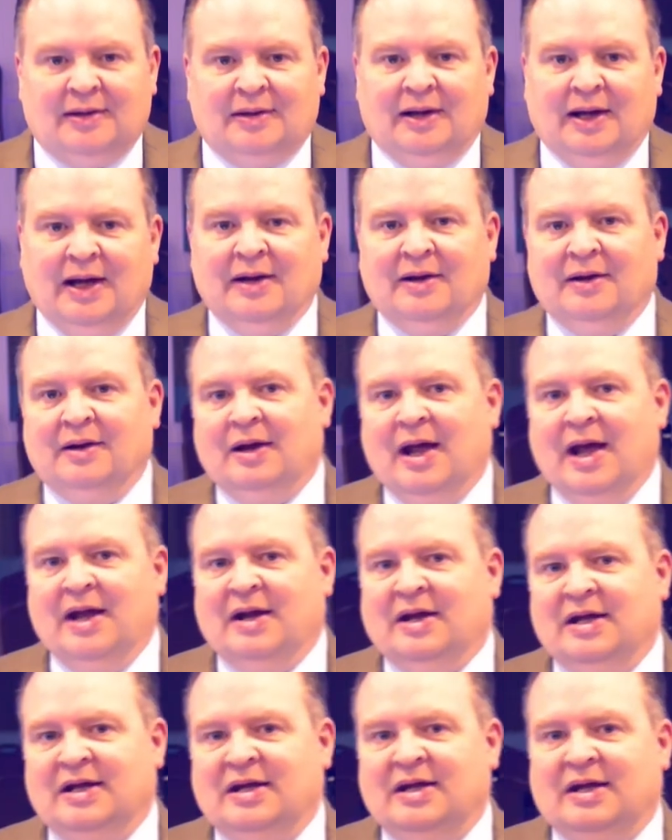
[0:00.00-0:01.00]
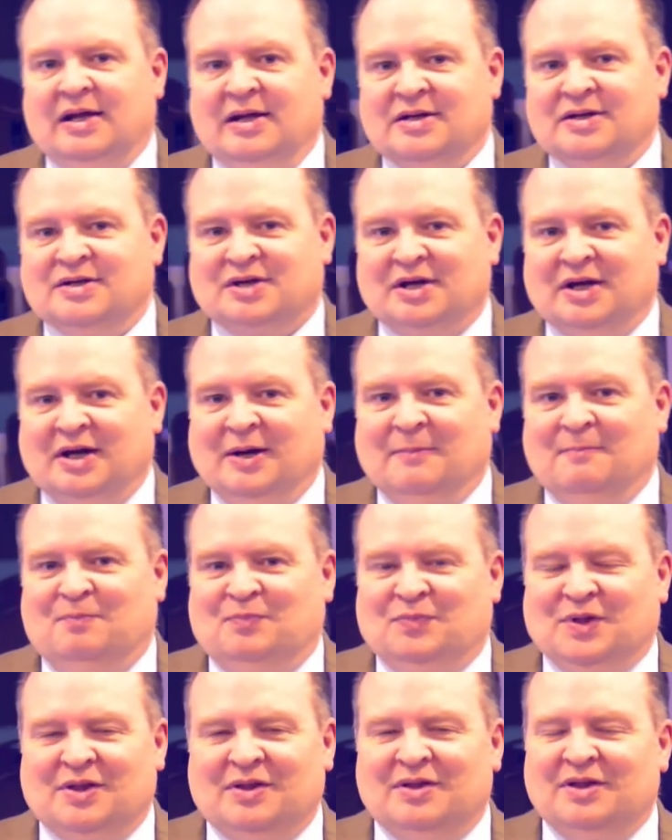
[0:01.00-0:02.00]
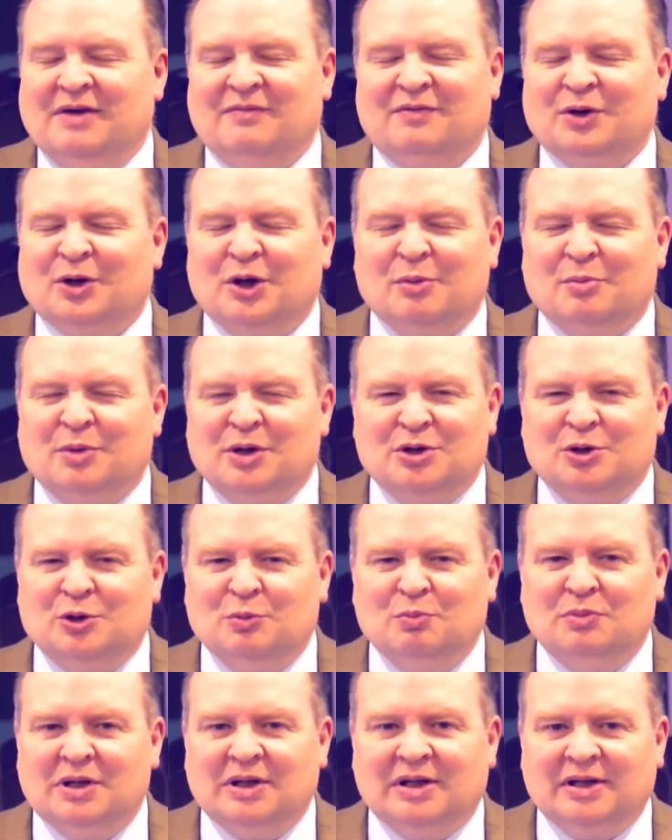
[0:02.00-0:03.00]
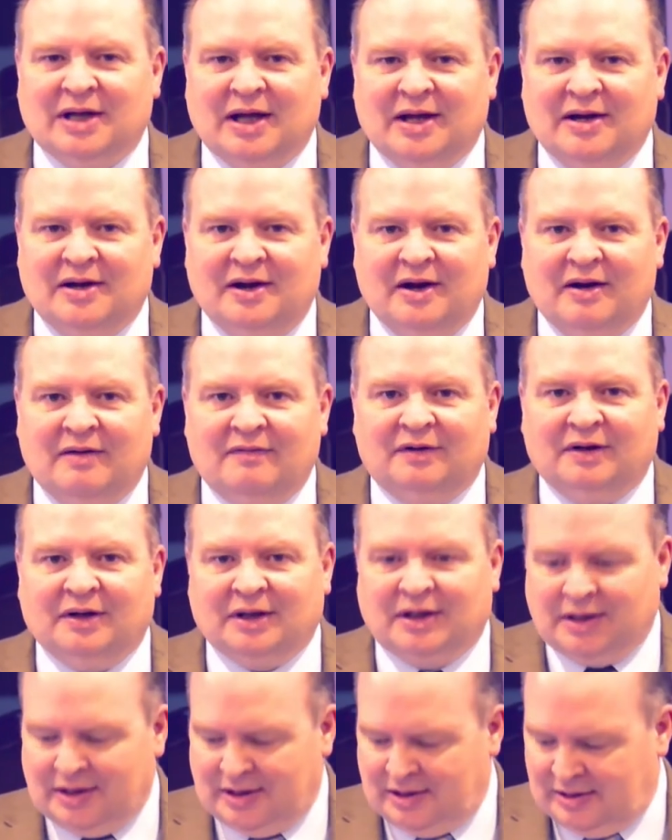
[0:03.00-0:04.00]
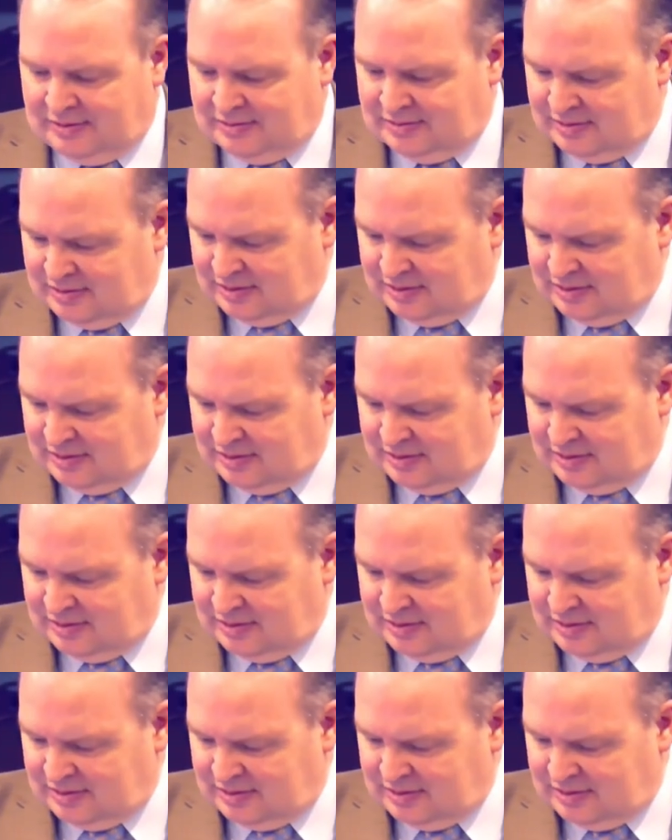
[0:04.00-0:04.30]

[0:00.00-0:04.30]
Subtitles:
And he is never going to be humiliated ever again.